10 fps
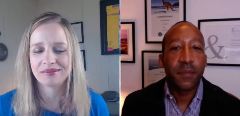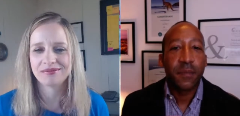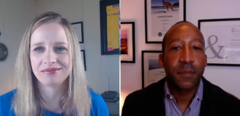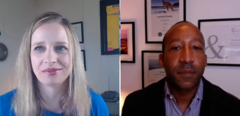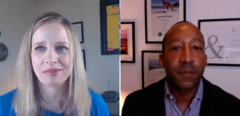
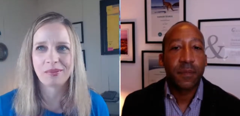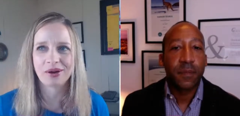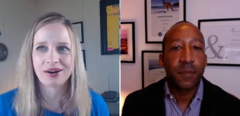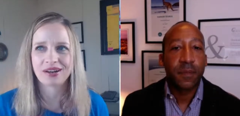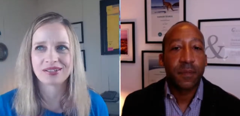Speaker 1: him when we
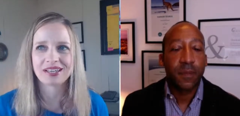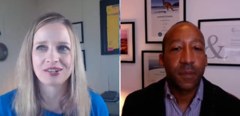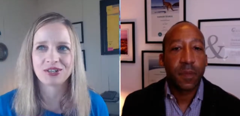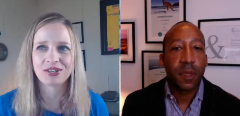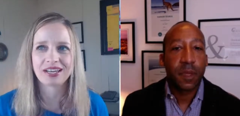bought our house
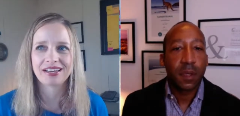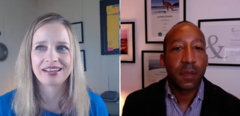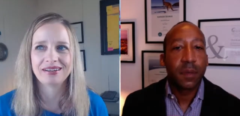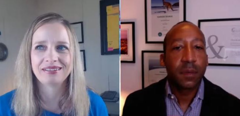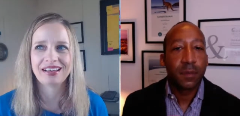last year. And I,
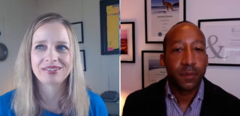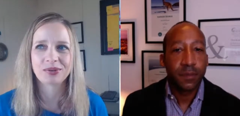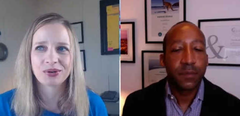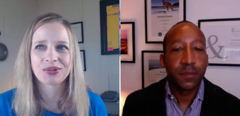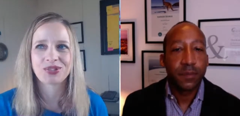and as
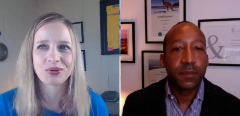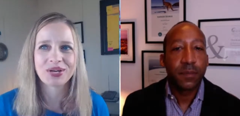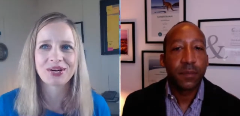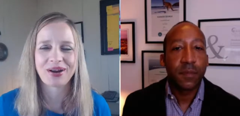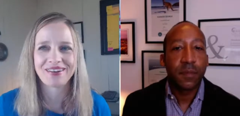we were
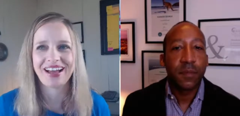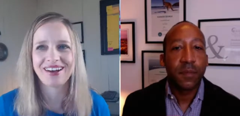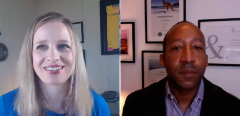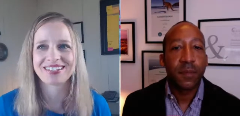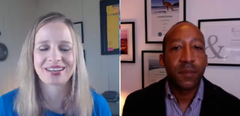touring around
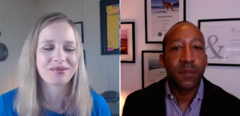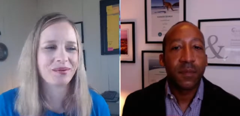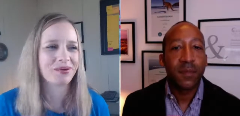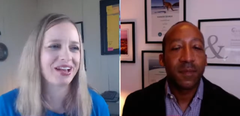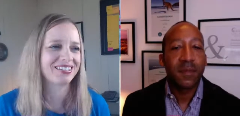houses, I
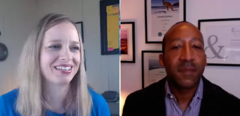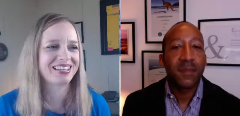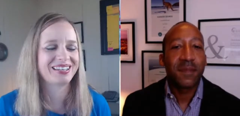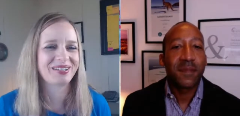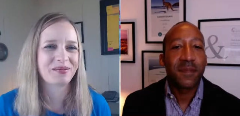remember
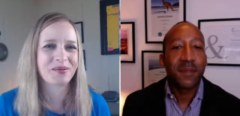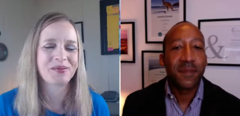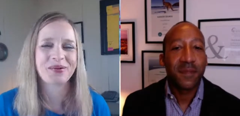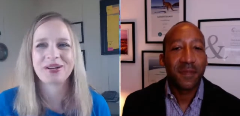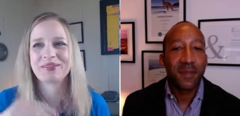asking him at
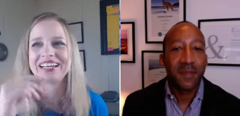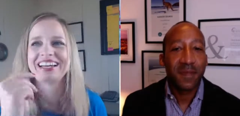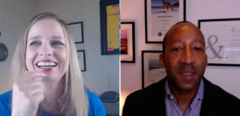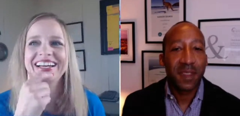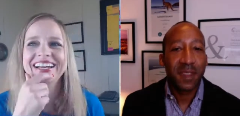one point, I'm
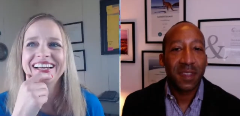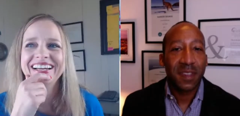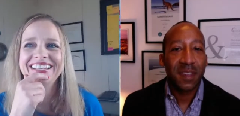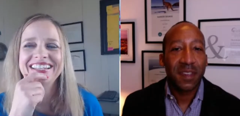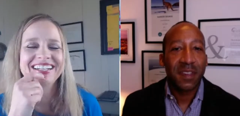like,
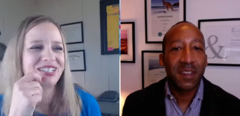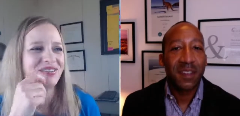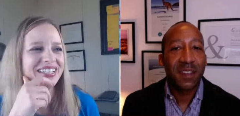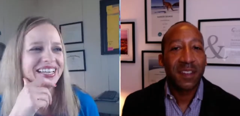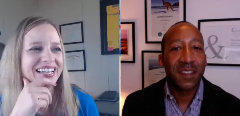Nick, do
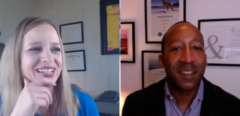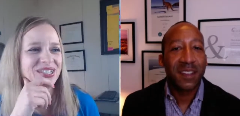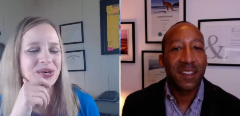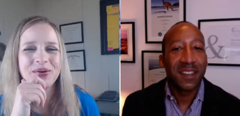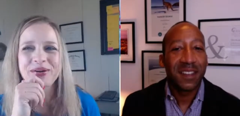you ever like
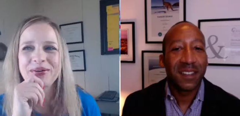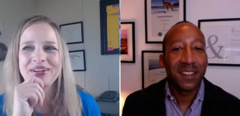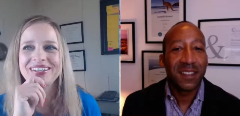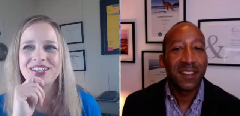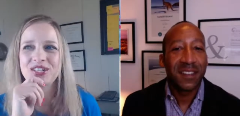get to a point
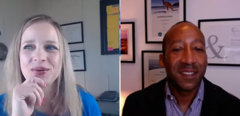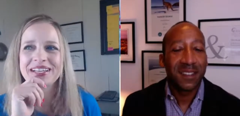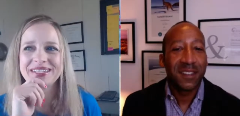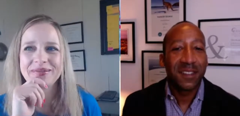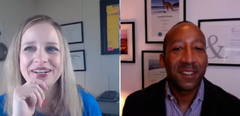where you're like
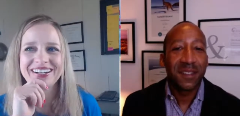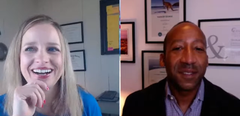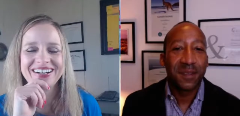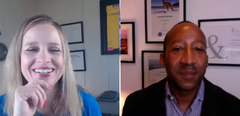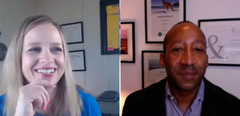showing somebody
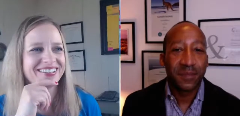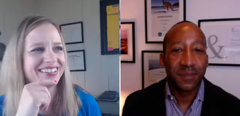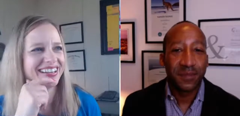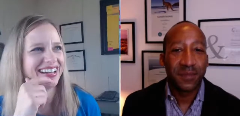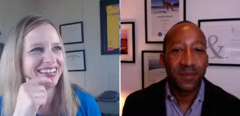your house and
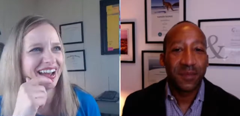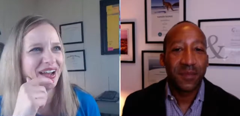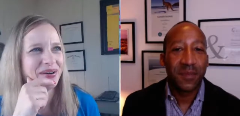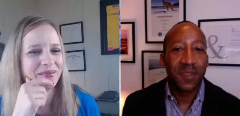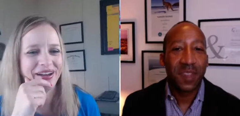you're like, God,
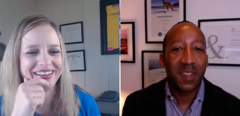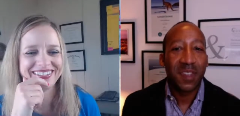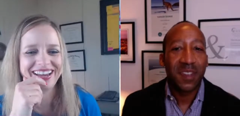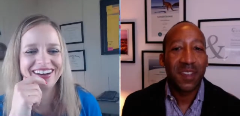I want to buy this